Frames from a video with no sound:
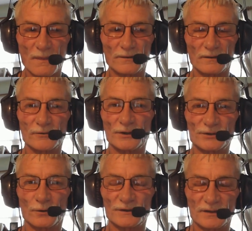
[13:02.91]
If you're a very
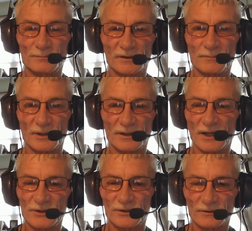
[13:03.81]
short, simple
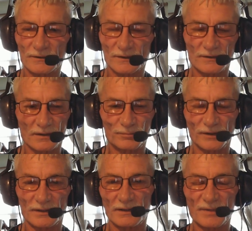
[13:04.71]
communication, this is a
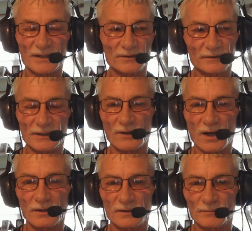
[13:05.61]
completely, basically
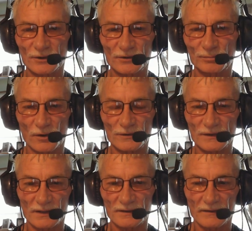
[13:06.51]
non-commercial
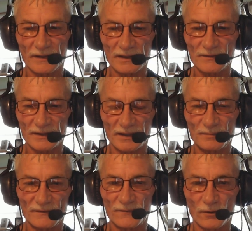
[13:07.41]
process. I think I've stated
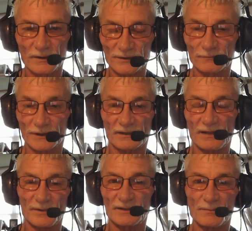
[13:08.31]
before, this
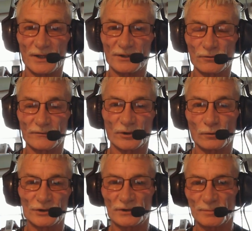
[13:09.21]
reclaiming dominion over your
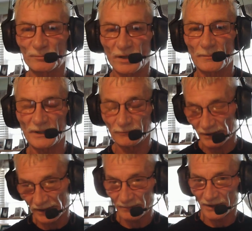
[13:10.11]
ownership of property.
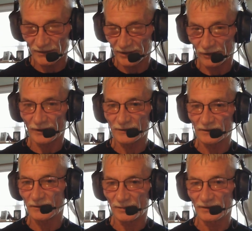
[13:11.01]
Reclaiming securities is a
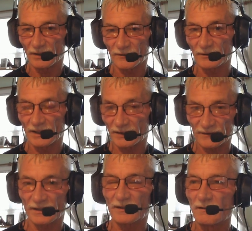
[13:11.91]
little bit different, like I
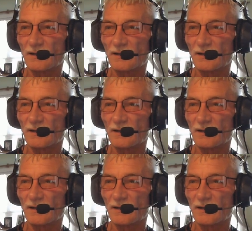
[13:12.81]
say.